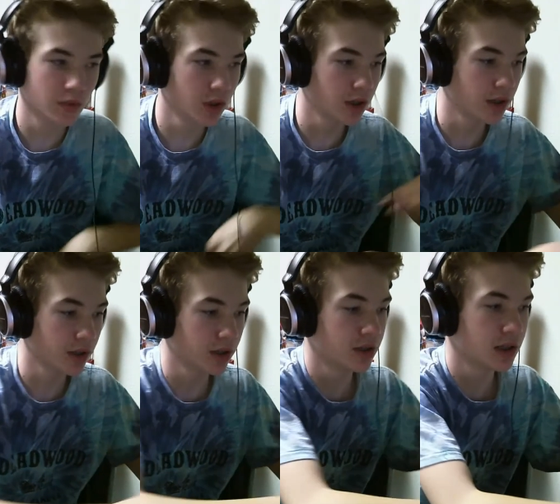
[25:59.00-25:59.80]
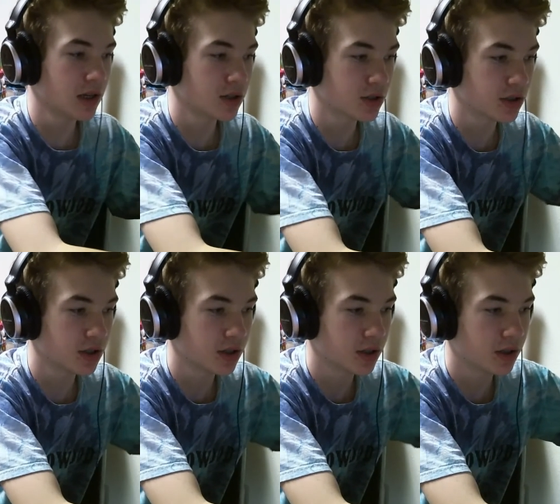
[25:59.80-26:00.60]
Alright guys, actually,
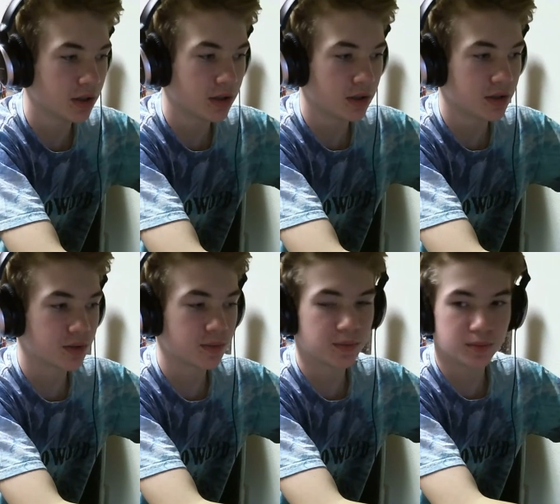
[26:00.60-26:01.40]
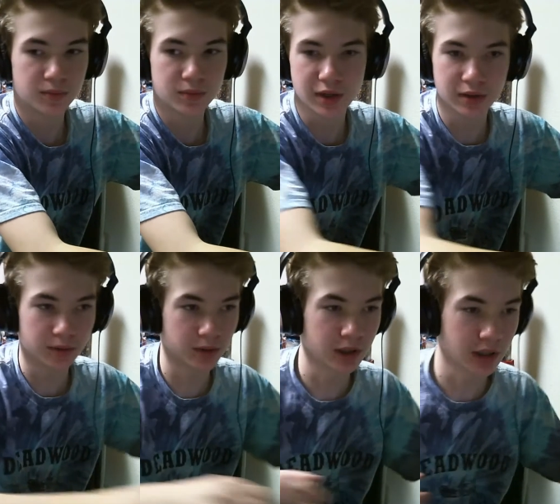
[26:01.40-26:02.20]
it's like
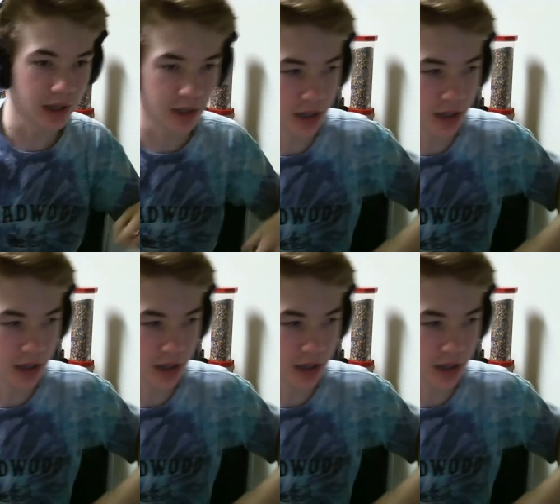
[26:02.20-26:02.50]
really late